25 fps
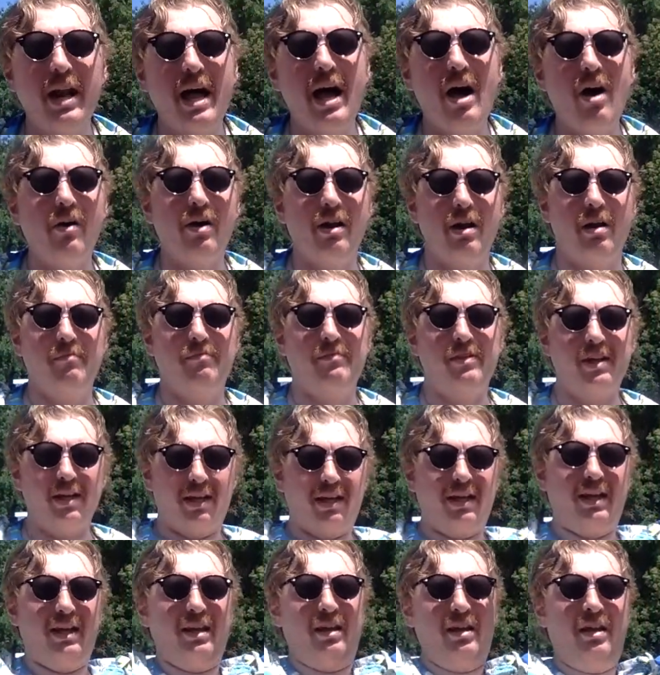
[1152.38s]
out and I'm
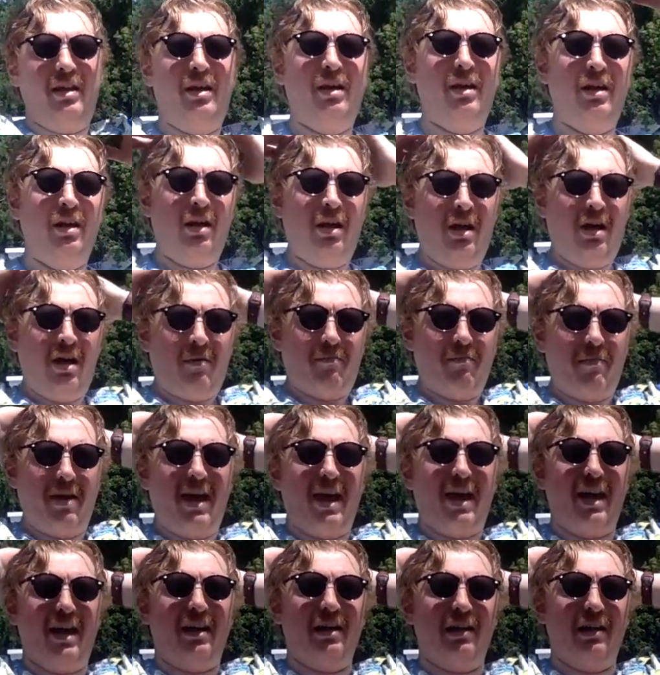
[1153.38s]
thinking,
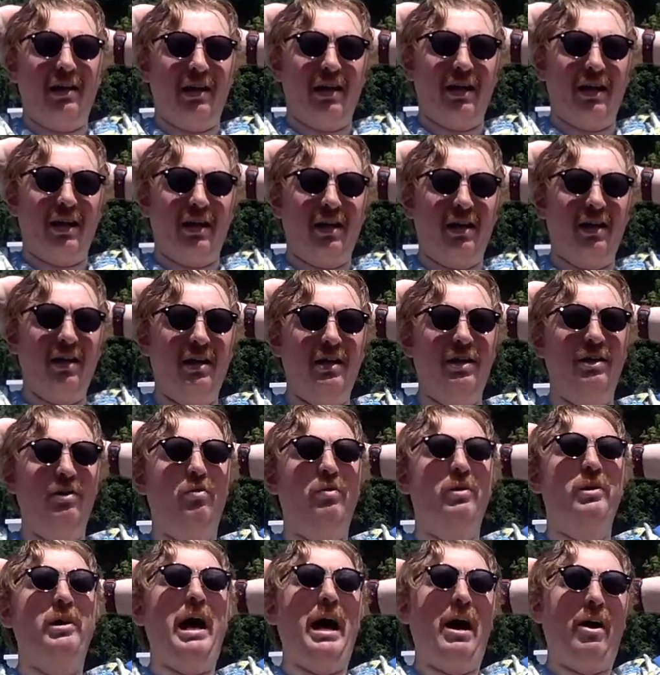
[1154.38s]
man, like,
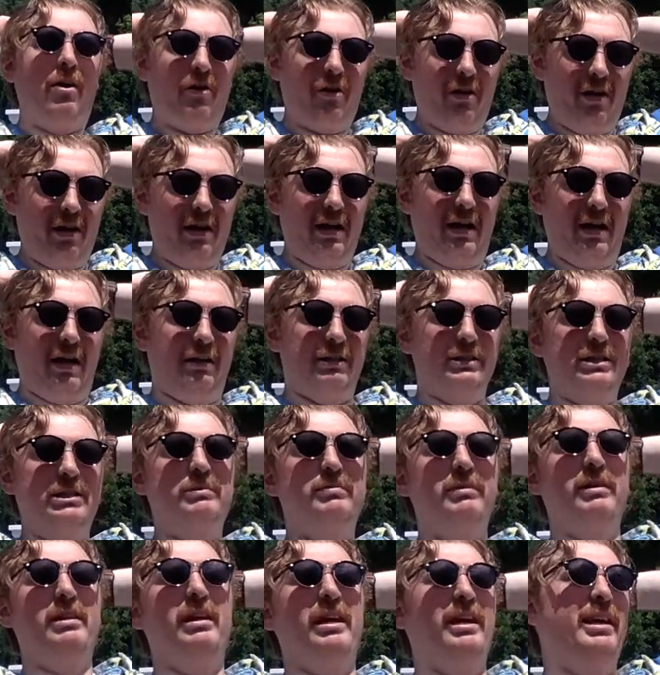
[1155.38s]
I'll just
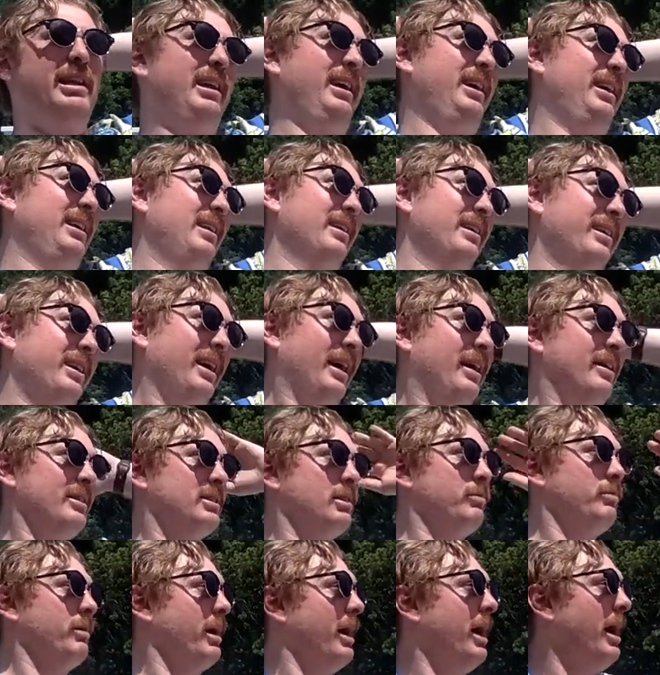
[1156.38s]
be like laying on the couch and
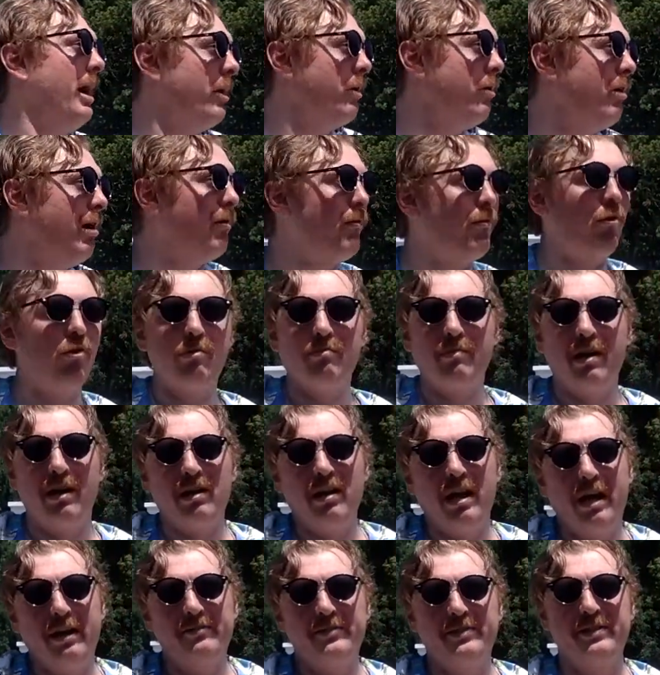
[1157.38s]
be like, how do I want my
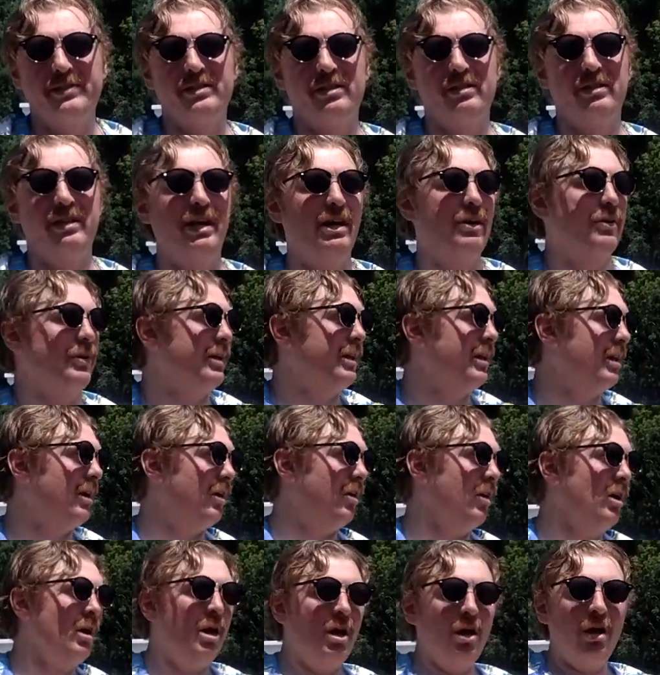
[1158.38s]
life to turn out,
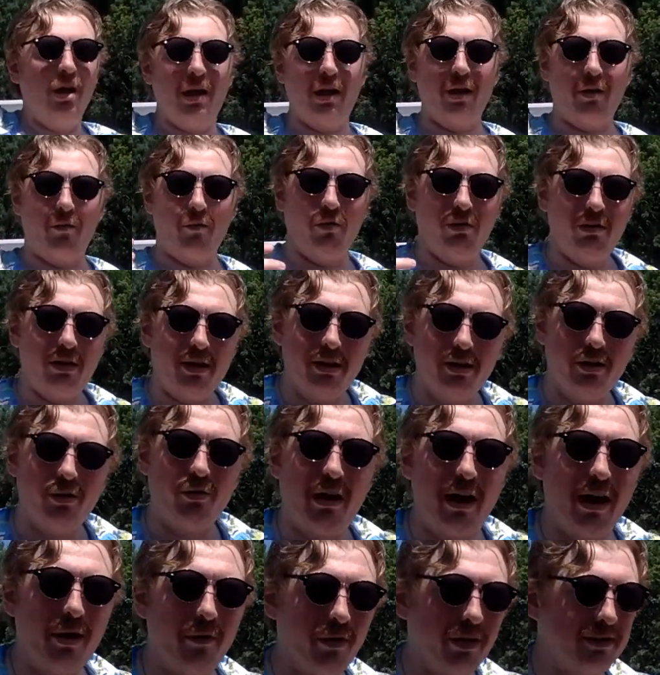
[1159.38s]
Like, what do
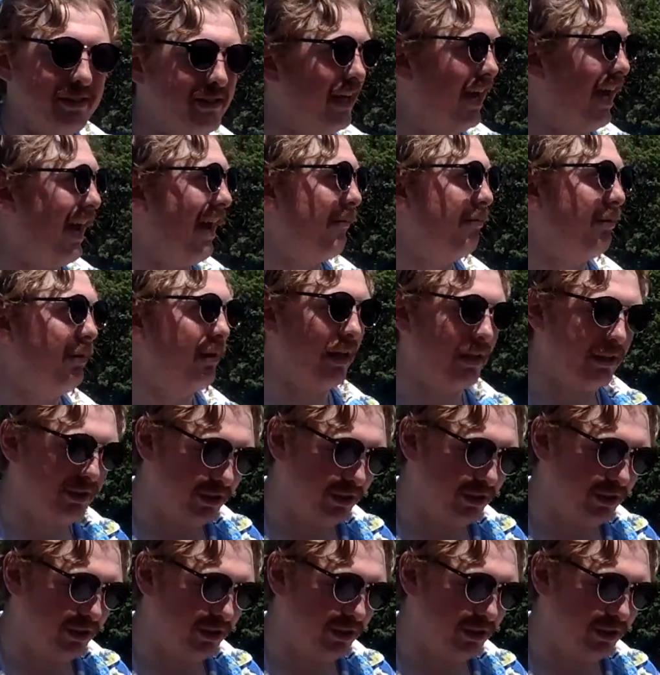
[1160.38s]
I want to happen? Like